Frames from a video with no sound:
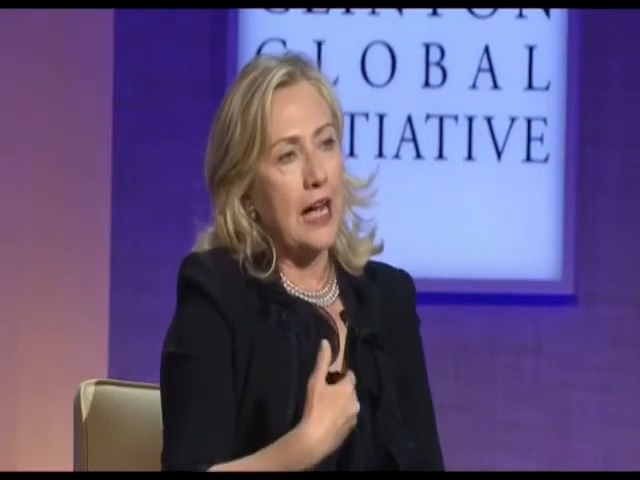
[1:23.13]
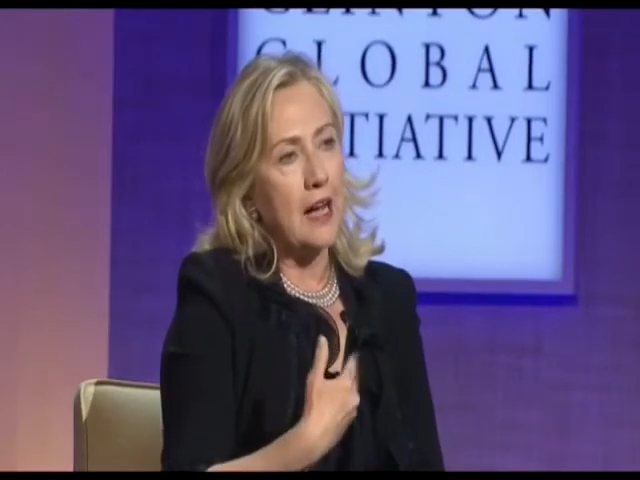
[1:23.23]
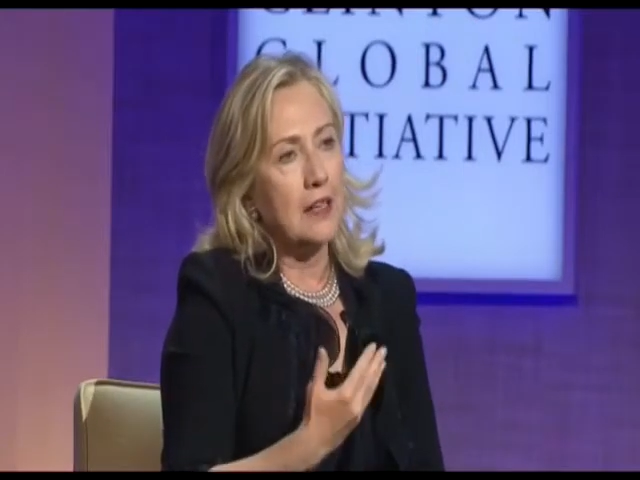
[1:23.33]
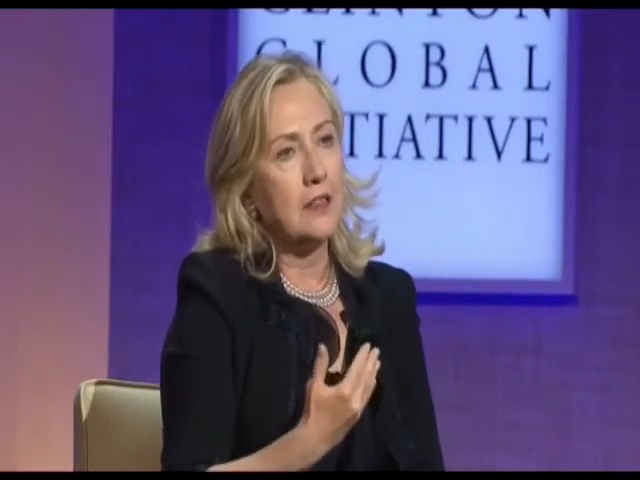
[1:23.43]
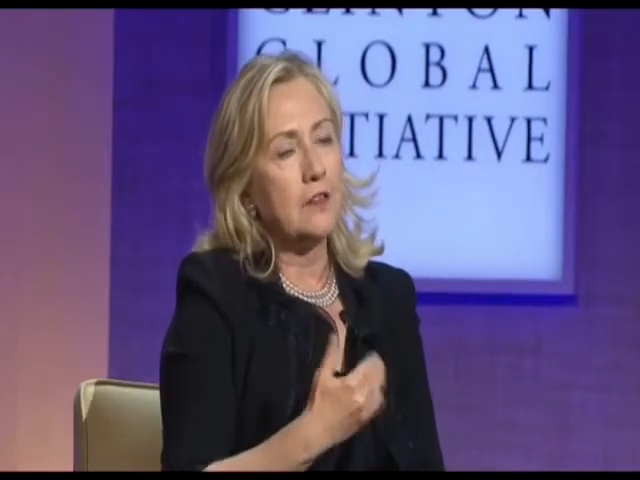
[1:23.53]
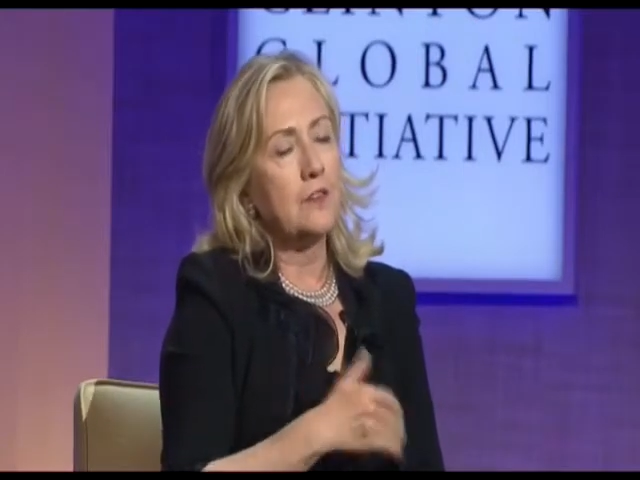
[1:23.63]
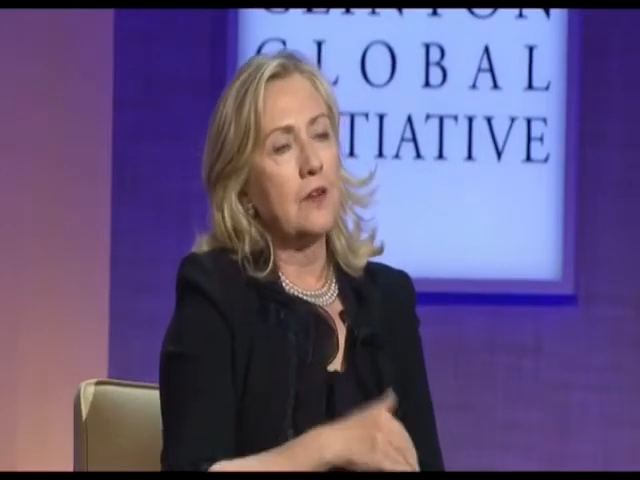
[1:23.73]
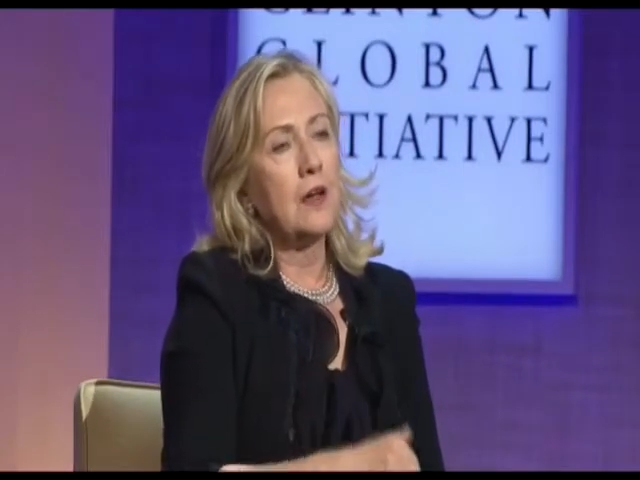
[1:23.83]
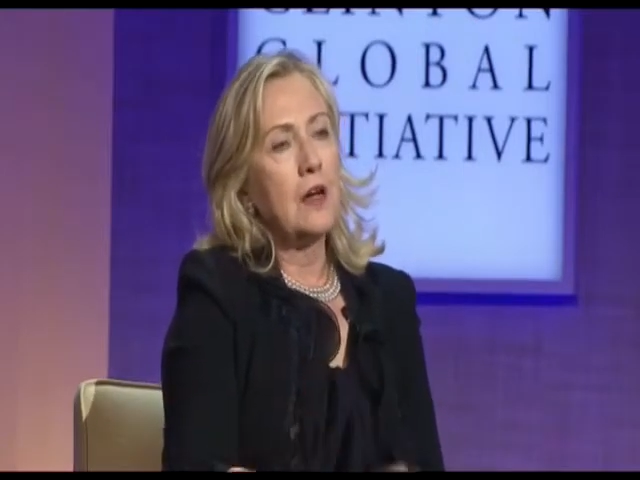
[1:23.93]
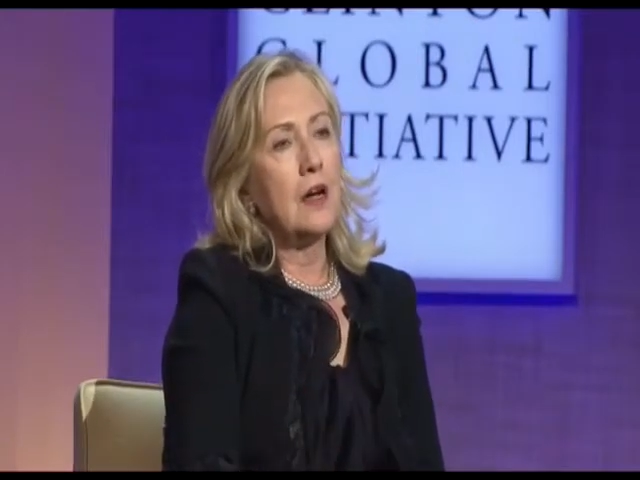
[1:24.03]
kind of
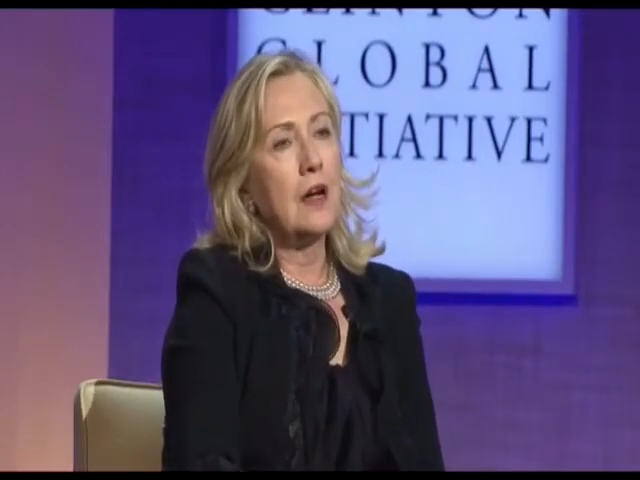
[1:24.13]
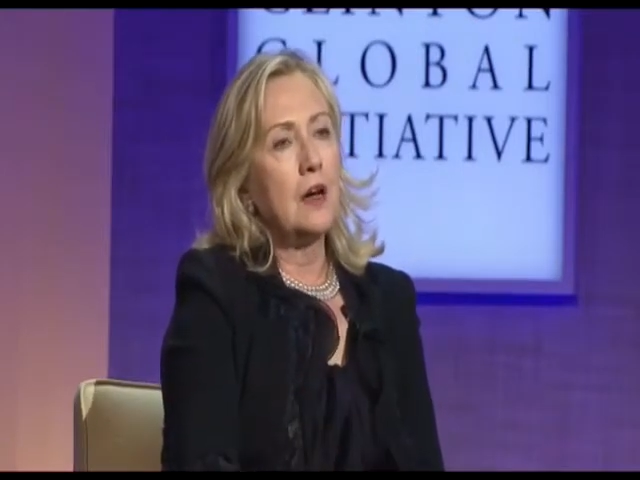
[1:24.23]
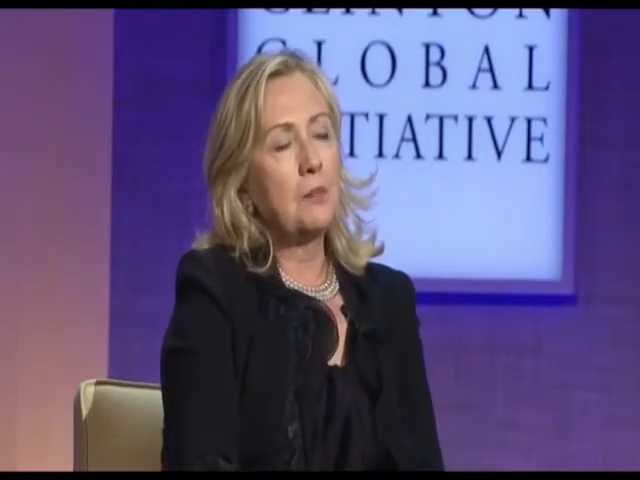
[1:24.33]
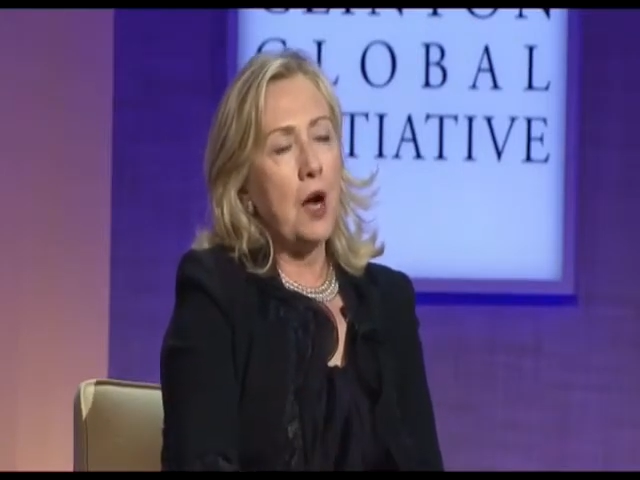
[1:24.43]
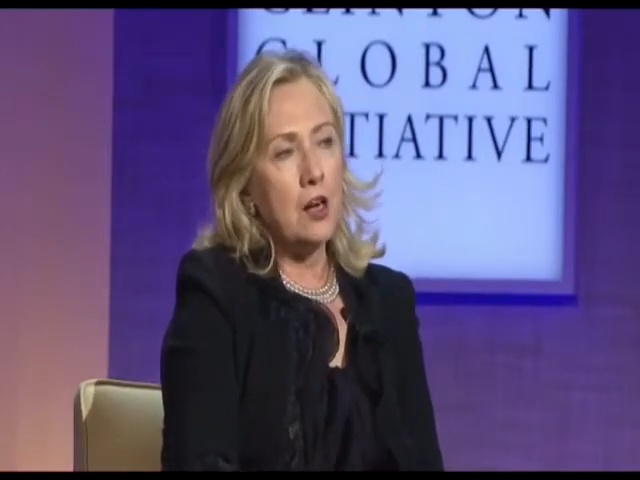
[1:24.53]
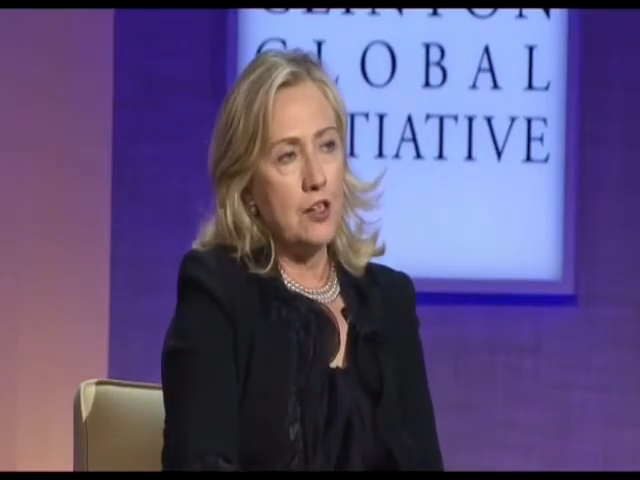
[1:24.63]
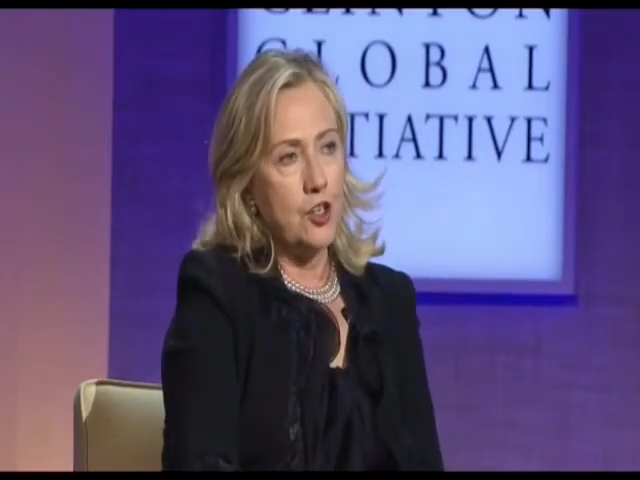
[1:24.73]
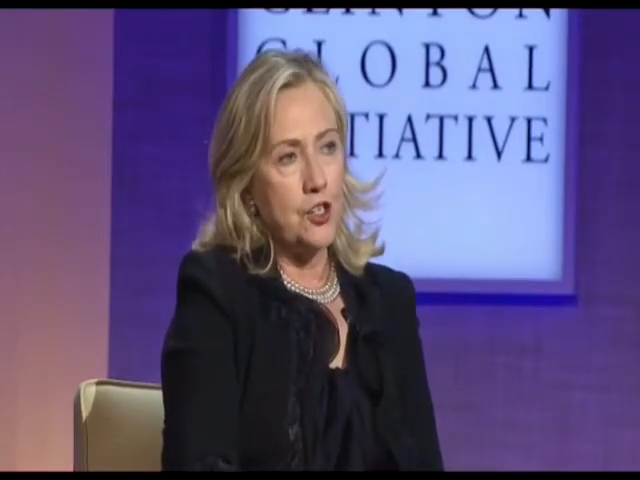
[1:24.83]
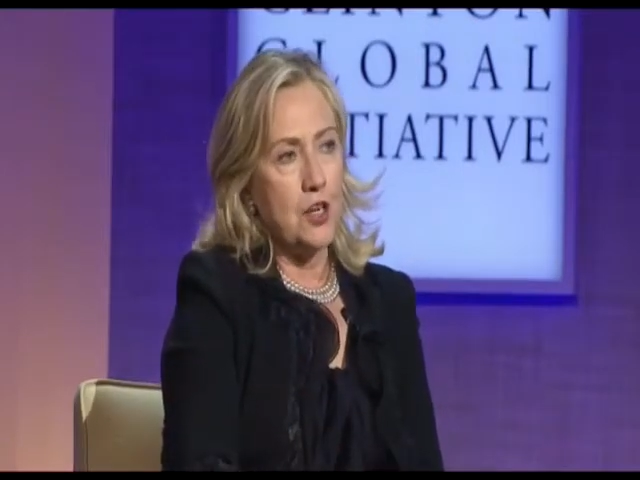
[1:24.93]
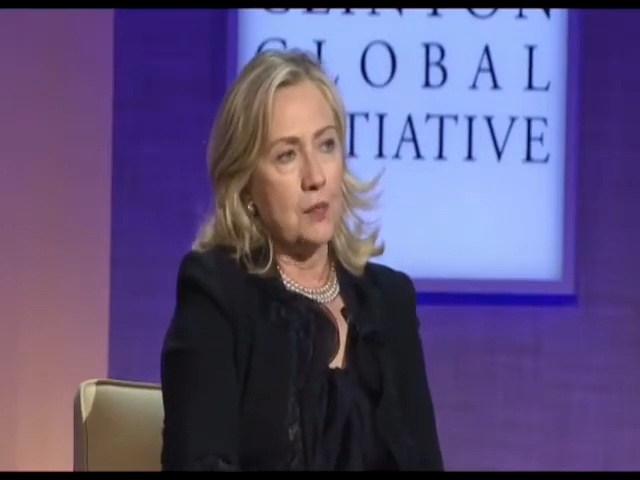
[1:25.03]
uh,
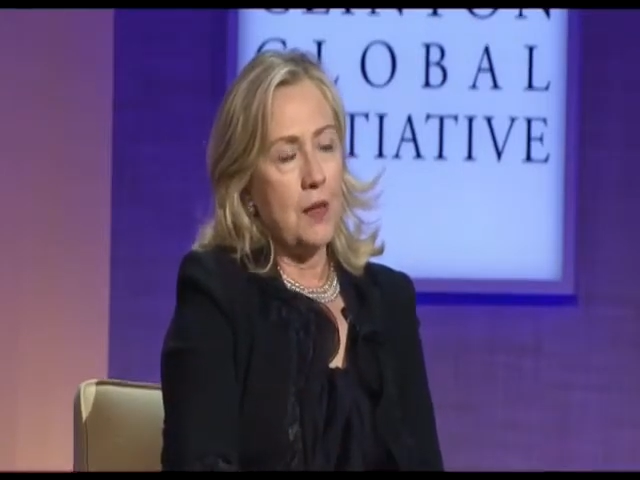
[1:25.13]
partnership.